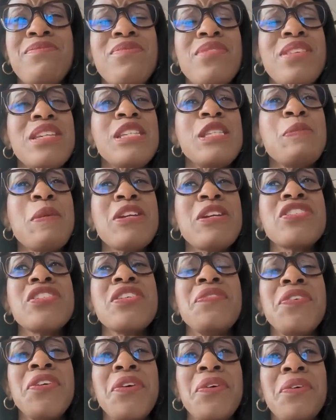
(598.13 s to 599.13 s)
especially
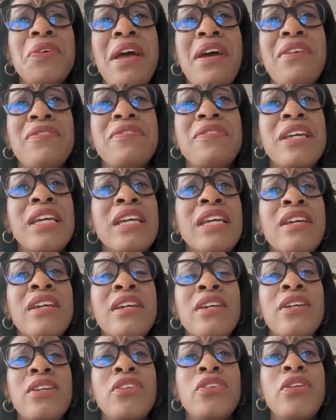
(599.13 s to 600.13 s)
if you don't have,
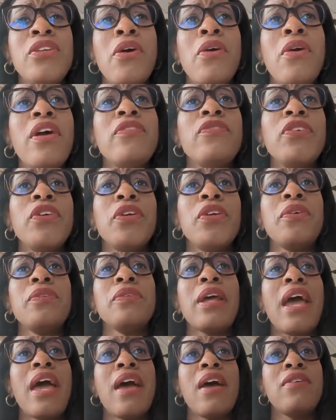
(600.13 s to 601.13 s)
if you don't
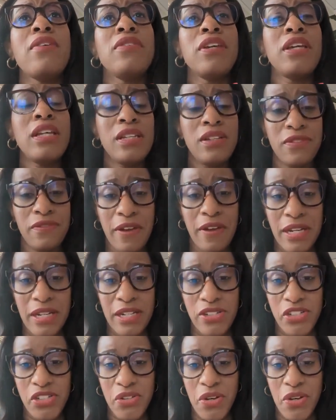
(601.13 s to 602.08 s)
have any financial